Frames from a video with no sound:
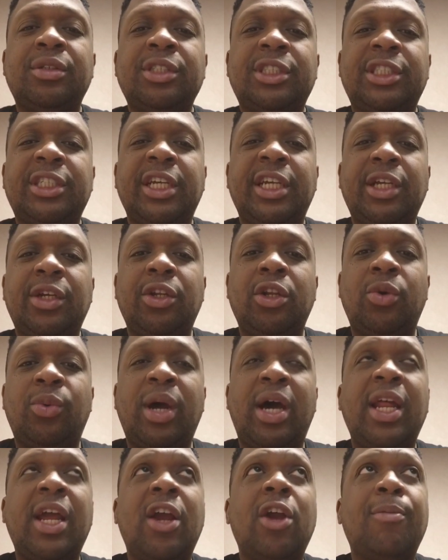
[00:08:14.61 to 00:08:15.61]
shit, you know,
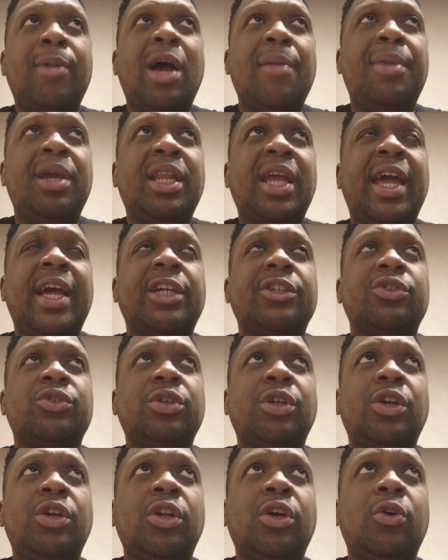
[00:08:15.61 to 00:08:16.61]
without everybody being
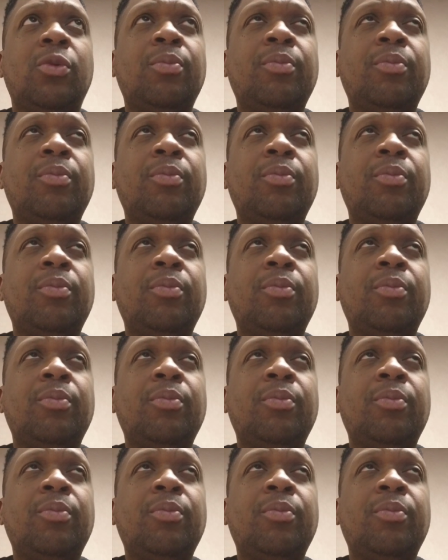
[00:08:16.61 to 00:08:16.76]
extra, you